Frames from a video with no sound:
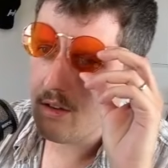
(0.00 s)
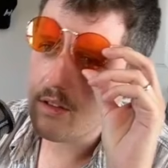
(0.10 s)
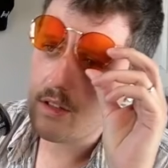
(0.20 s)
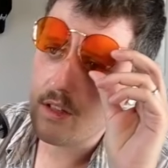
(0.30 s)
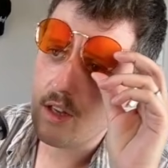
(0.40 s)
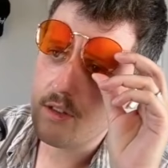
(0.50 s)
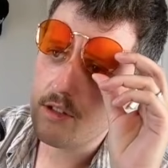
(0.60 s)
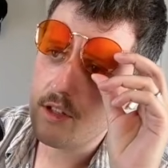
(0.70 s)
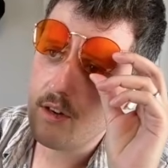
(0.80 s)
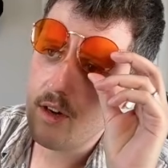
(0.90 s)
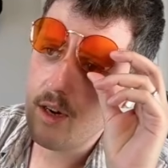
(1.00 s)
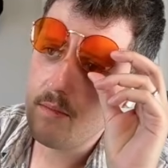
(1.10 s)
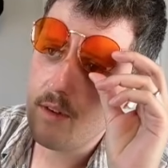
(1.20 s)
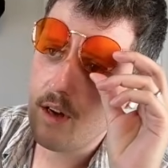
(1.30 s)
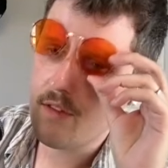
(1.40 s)
Does yellow show
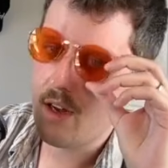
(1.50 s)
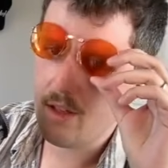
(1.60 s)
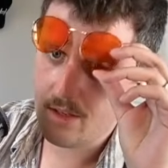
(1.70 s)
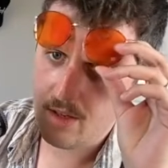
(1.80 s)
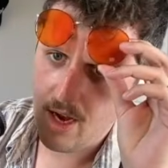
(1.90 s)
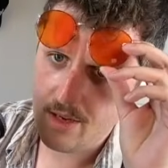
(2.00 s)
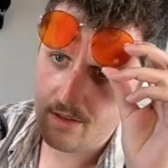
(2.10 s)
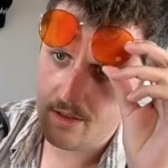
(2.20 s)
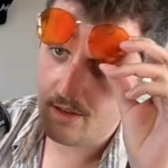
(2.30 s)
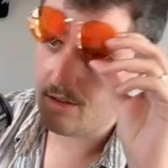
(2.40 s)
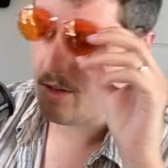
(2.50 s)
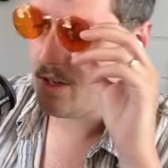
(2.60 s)
up? I've got these glasses on, so I